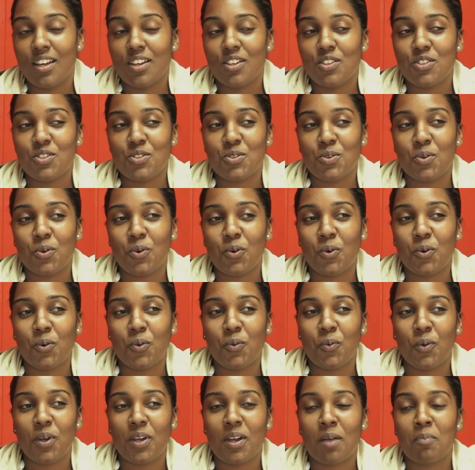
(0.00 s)
So
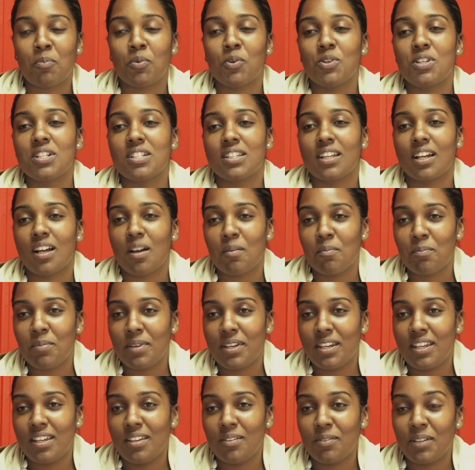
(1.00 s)
we approached the company.